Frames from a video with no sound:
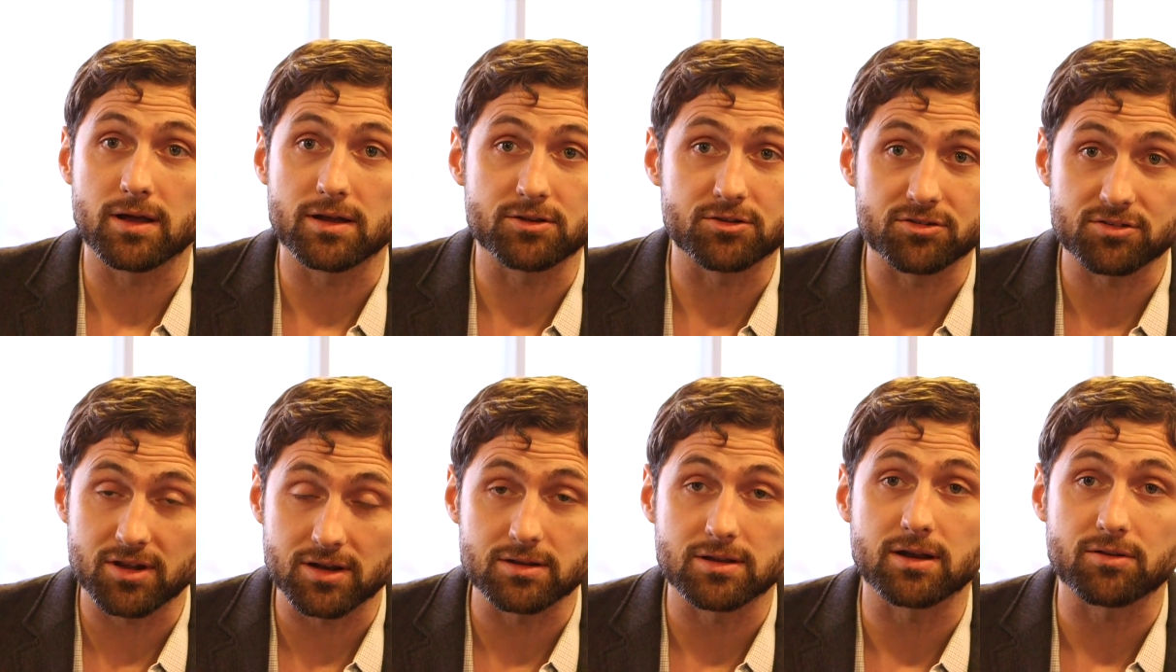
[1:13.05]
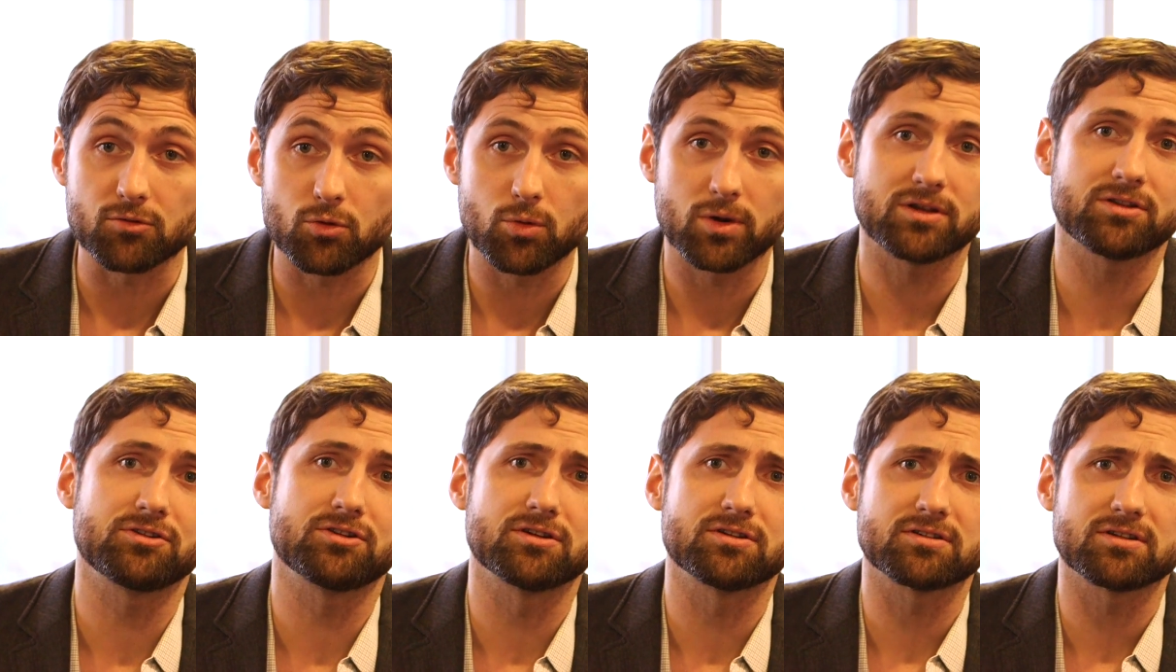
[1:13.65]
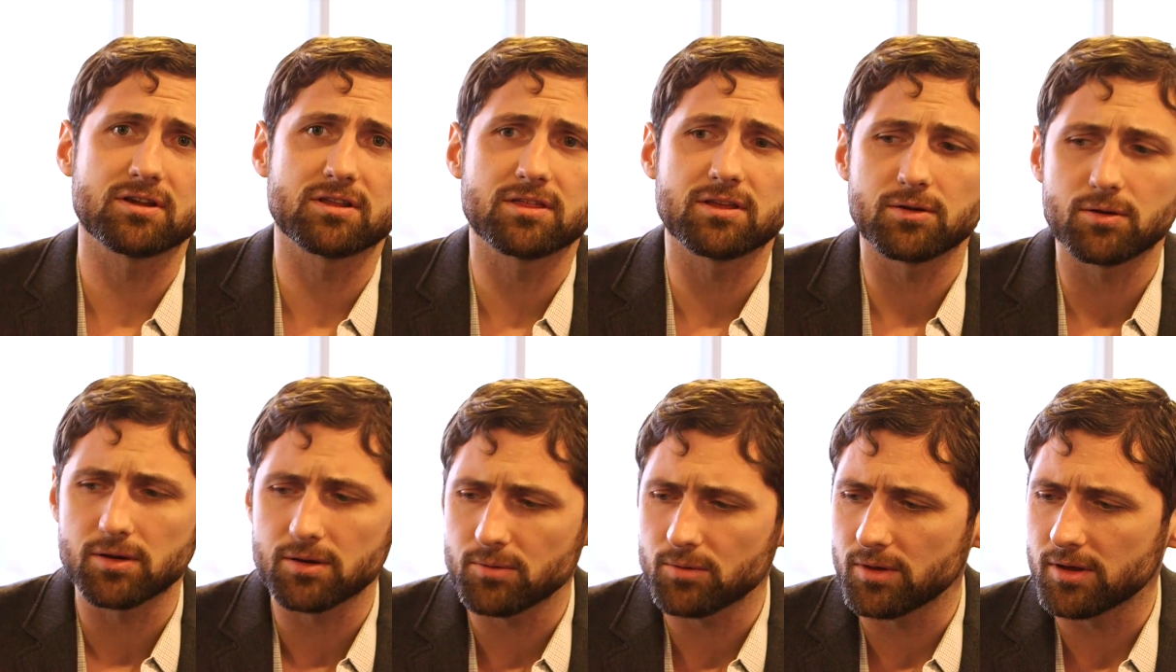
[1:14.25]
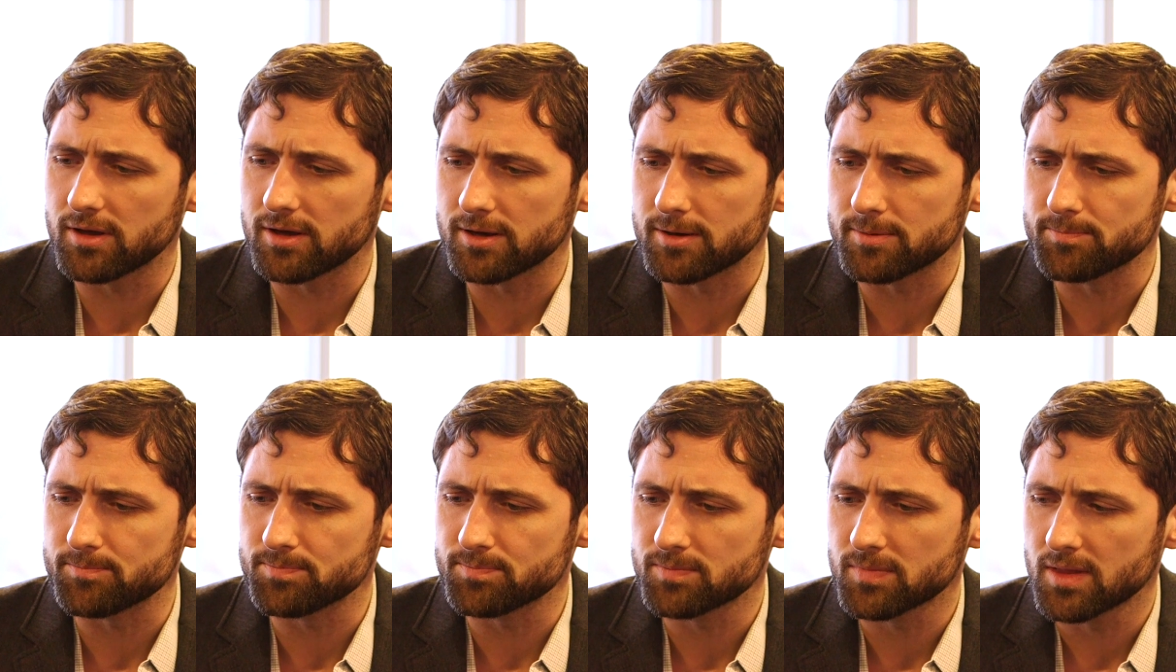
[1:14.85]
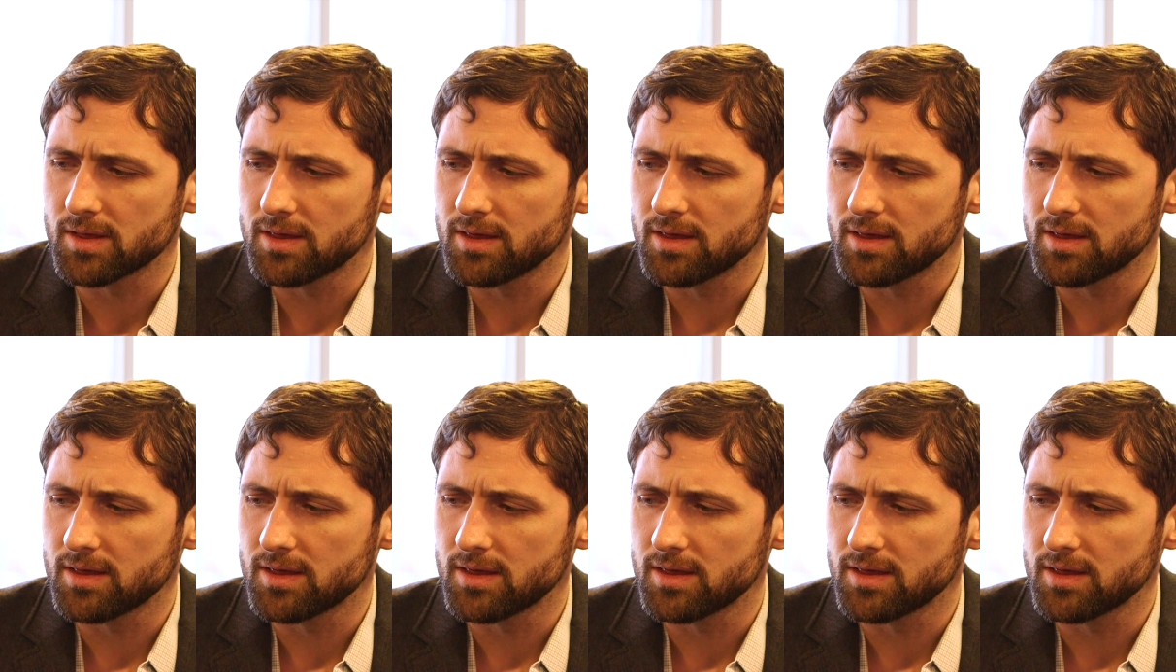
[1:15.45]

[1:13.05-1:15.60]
I just had a lot of questions. And I think um,